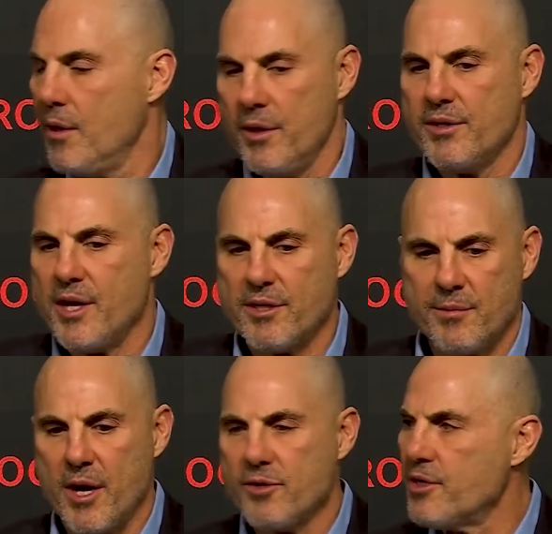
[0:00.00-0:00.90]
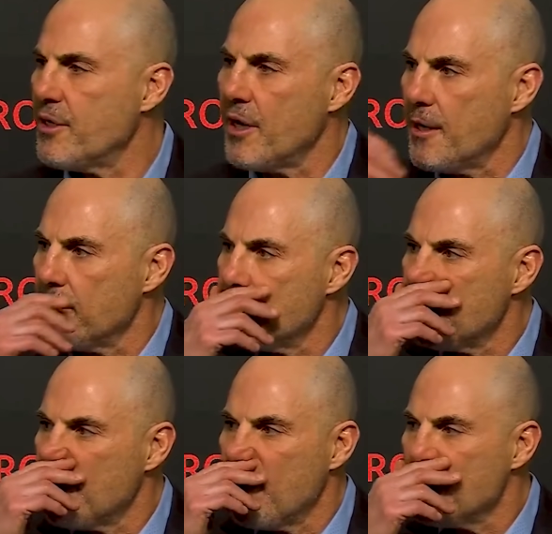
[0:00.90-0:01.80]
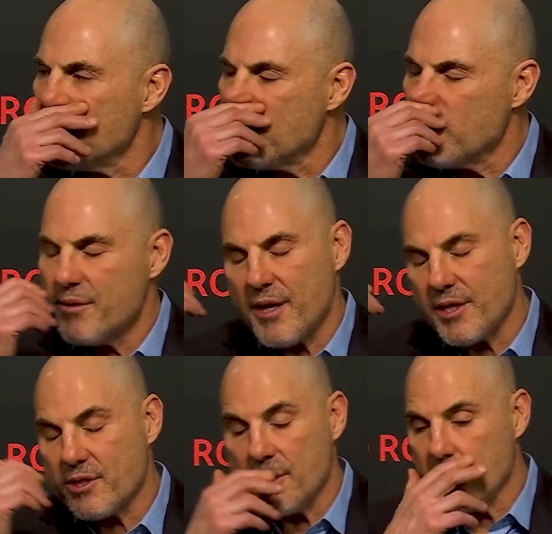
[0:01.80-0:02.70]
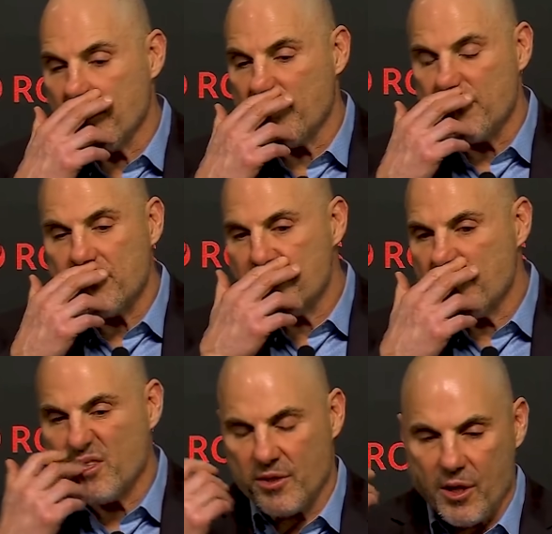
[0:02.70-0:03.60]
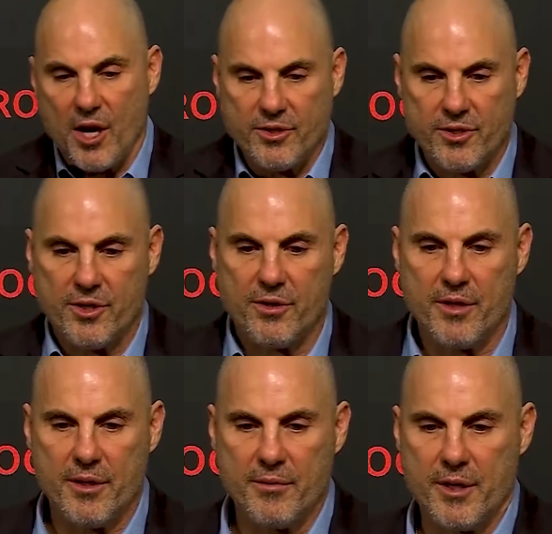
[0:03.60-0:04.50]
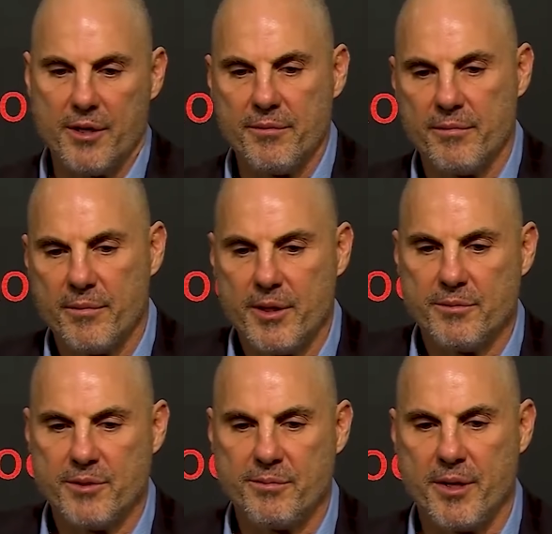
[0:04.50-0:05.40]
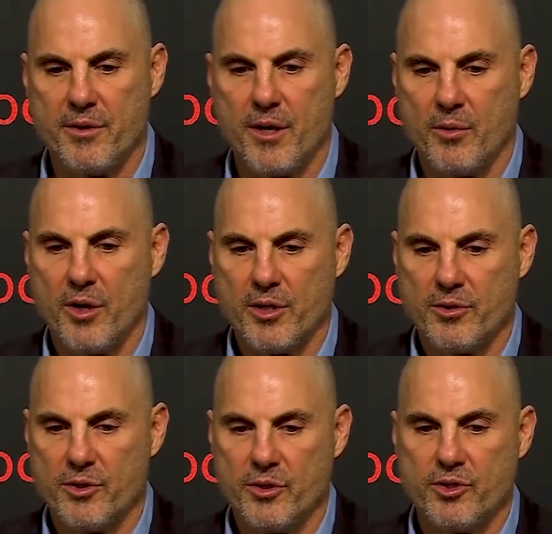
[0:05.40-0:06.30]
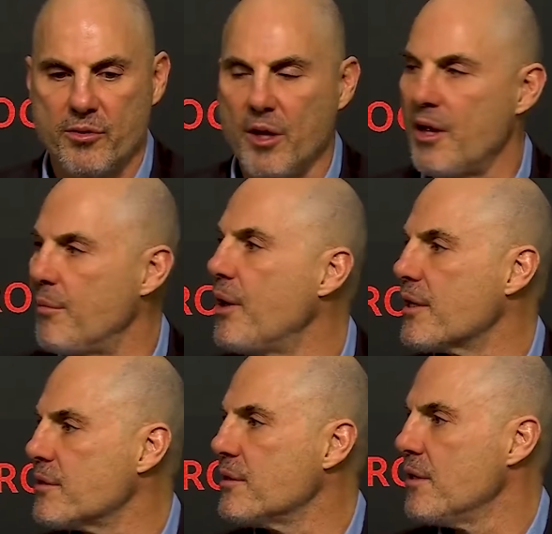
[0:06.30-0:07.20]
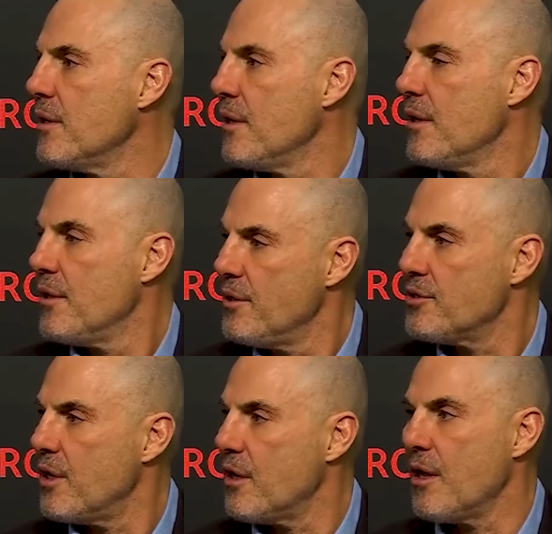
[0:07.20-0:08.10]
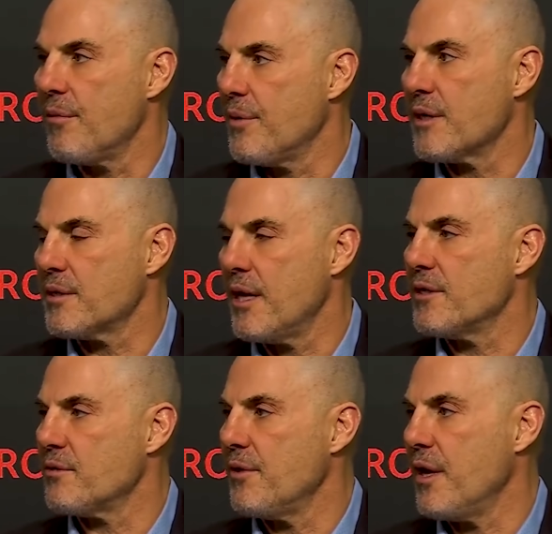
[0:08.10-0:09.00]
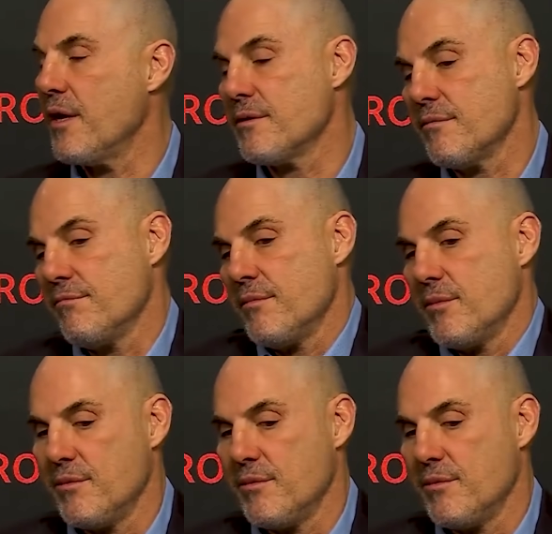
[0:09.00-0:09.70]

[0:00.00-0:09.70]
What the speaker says: He's had some energy tonight. You know, he's been shooting. Actually, Gonch is here. Then he's been spending time with Gonch, shooting a lot of pucks. He shot a lot of pucks the last 3 days, and